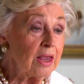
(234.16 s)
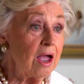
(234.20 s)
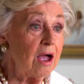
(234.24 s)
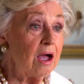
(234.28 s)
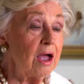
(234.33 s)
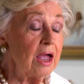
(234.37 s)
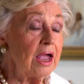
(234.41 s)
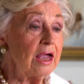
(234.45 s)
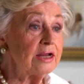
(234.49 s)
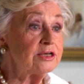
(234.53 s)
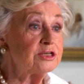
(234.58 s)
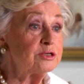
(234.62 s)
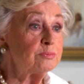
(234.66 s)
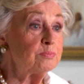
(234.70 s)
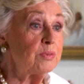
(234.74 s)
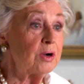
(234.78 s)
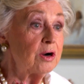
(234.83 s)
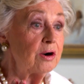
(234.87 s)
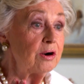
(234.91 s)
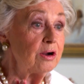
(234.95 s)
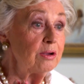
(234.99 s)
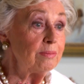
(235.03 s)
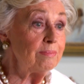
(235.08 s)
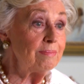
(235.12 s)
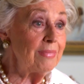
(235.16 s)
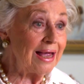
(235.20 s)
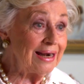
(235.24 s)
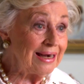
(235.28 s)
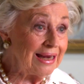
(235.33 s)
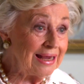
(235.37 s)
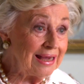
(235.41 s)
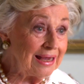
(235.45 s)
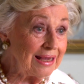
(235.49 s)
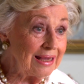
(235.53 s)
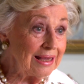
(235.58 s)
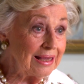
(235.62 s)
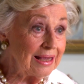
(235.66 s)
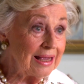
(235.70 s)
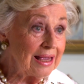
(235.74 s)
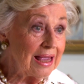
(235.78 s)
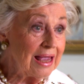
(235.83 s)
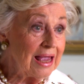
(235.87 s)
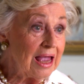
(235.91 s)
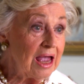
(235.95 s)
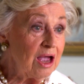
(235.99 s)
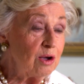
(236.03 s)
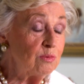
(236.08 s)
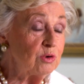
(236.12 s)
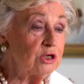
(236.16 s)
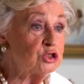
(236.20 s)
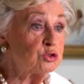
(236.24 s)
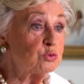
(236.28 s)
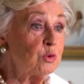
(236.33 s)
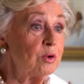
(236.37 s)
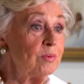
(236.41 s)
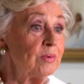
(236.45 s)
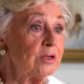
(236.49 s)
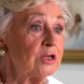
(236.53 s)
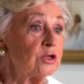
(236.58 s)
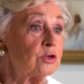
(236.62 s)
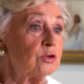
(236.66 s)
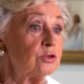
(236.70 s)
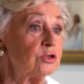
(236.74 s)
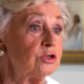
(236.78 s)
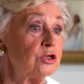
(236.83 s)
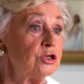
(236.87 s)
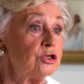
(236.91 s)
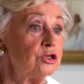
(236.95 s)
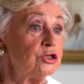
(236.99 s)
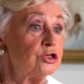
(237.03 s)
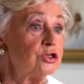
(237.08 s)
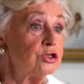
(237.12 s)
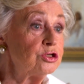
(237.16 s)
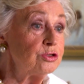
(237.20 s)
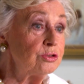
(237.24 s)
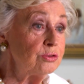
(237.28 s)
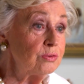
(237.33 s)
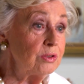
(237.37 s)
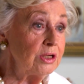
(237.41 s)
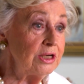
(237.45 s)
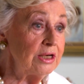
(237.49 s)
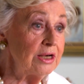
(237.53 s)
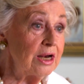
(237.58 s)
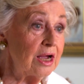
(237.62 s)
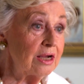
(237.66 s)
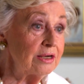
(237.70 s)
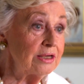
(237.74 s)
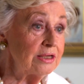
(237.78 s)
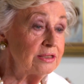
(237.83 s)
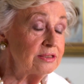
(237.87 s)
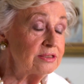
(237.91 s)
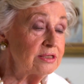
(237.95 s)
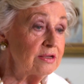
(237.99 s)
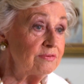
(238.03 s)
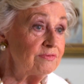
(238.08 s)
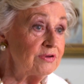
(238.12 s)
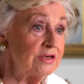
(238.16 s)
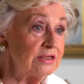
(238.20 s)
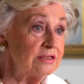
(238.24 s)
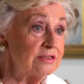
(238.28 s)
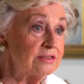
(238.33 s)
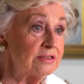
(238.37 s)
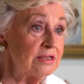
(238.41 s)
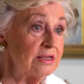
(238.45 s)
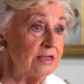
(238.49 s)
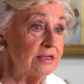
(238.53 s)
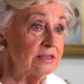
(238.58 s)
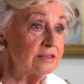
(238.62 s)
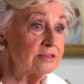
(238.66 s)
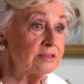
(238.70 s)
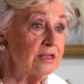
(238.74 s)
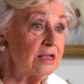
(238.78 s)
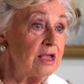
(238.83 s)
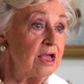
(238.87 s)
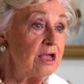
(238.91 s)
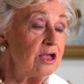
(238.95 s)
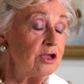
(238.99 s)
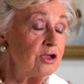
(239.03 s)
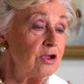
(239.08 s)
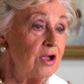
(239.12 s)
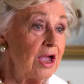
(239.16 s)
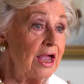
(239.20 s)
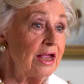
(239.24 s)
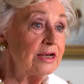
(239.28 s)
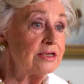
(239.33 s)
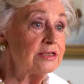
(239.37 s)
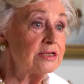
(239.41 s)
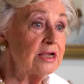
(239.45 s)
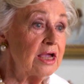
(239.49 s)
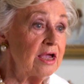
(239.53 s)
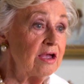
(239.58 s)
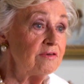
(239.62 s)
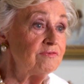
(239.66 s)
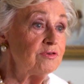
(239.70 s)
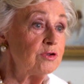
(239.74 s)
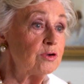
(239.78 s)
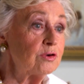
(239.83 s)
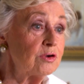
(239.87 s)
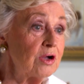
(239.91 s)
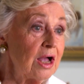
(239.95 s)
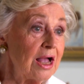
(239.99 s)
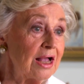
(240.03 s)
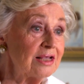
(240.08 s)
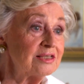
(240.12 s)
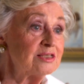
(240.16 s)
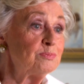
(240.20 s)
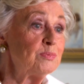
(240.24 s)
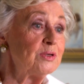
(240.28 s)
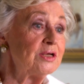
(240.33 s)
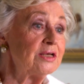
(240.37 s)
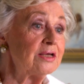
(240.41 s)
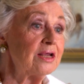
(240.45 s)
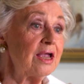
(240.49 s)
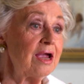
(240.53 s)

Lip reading: I had to borrow money, which women couldn't do in 1976. You had to have your husband